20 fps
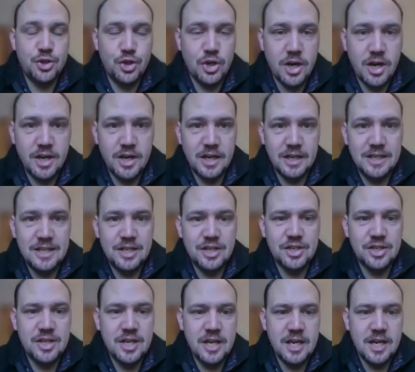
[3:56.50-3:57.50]
to try and at
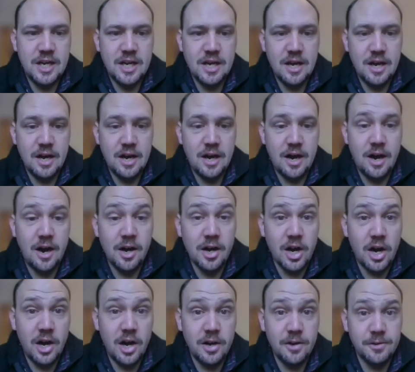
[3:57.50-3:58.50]
least sneak
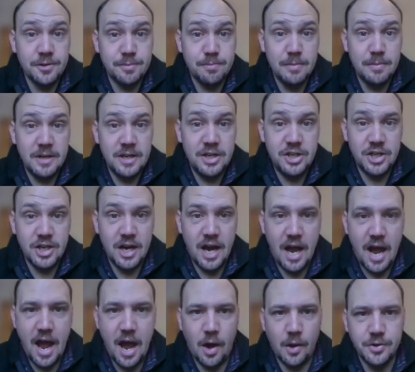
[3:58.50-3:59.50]
Argyle's militia
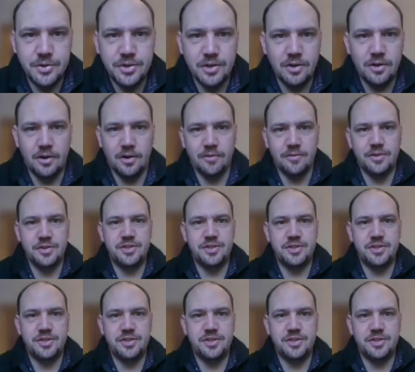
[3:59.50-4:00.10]
out of